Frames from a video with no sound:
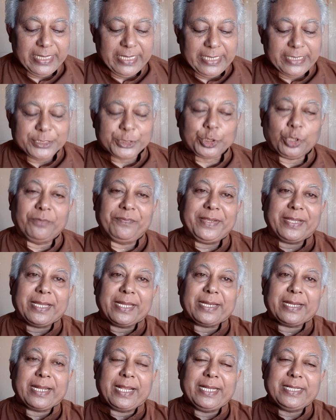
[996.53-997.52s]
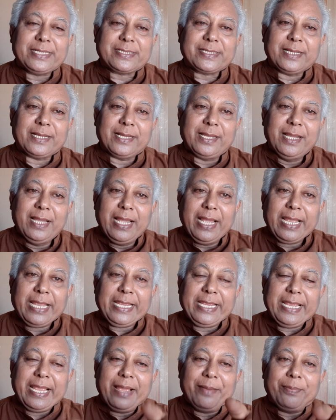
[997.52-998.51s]
So we can write A
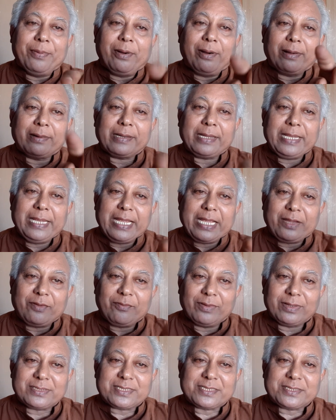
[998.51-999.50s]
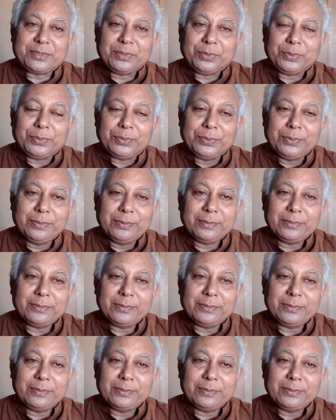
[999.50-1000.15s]
bar equals to